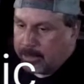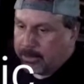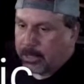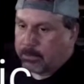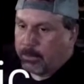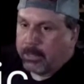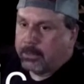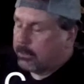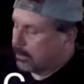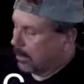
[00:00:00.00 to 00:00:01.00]
That's my
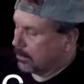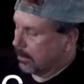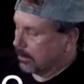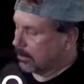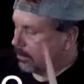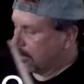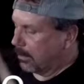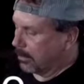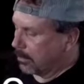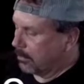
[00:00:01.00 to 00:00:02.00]
2 cents on the
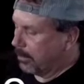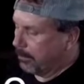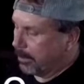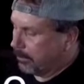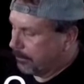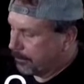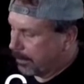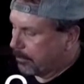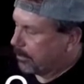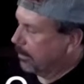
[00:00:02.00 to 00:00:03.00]
swing beat.
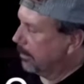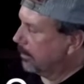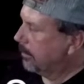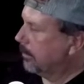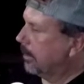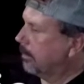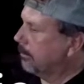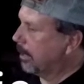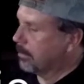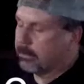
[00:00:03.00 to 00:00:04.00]
I'm sure it's not the
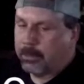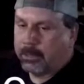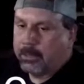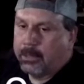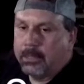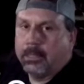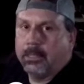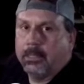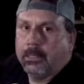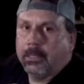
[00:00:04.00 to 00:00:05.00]
best, but
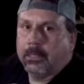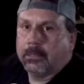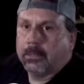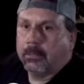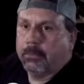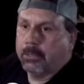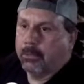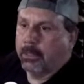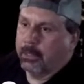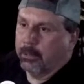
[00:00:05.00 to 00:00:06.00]
I've been
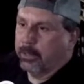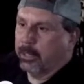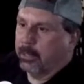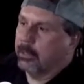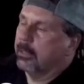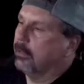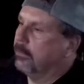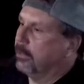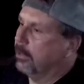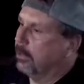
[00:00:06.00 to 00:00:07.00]
doing it here and there
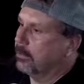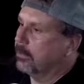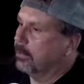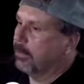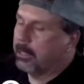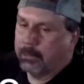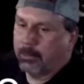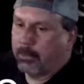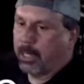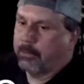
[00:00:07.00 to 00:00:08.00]
over the years. Mainly I'm
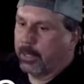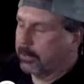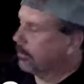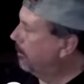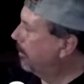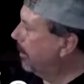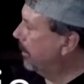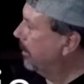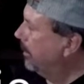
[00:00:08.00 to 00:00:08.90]
a rock funk drummer, but